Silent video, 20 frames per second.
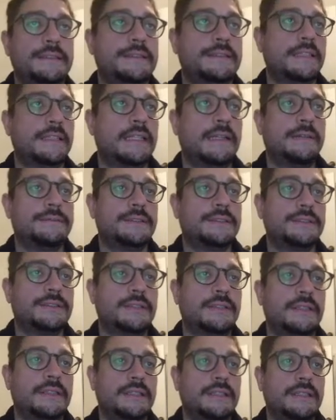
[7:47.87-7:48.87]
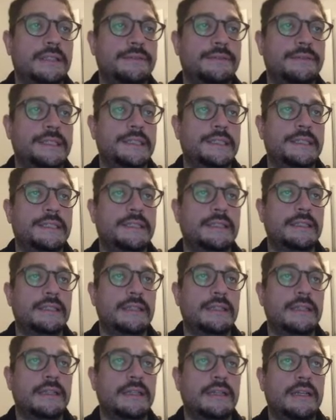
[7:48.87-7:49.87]
and I'm just going to give it
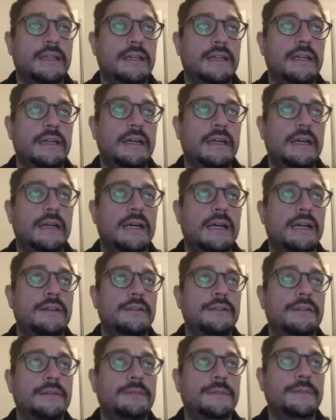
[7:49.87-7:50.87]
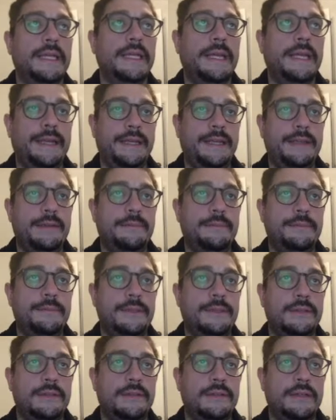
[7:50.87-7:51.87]
some name.
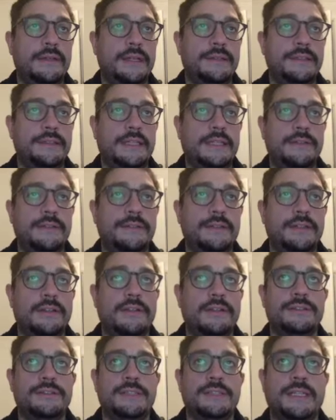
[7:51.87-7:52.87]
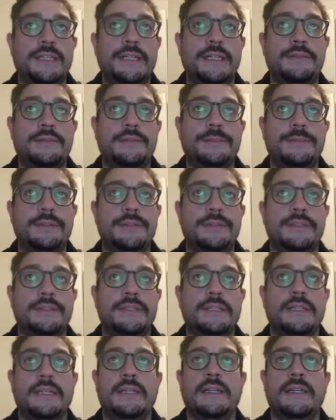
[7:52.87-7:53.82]
So SDK for Node.js, because it's an